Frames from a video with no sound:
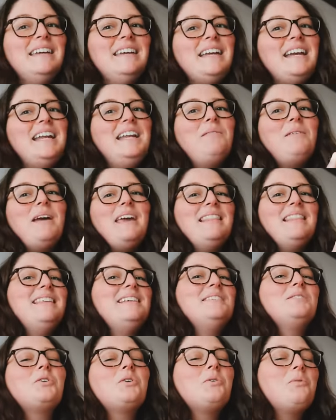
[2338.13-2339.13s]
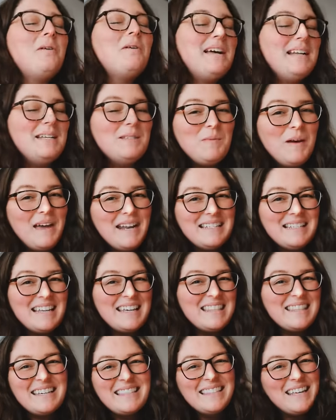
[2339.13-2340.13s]
Anyway, these aren't quite as bad as I
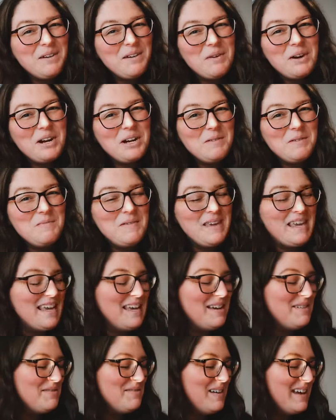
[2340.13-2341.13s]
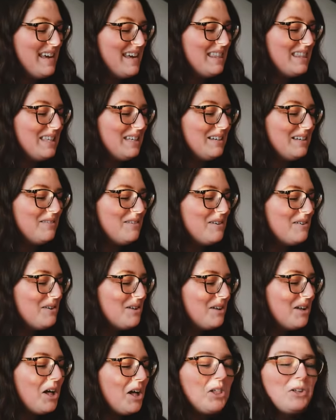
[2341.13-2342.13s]
thought they were gonna be with
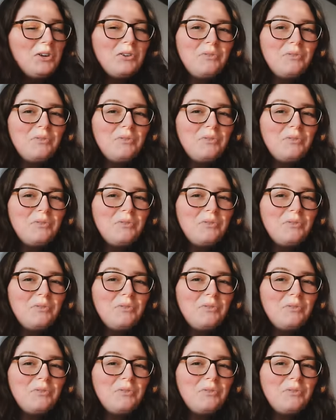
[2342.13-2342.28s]
color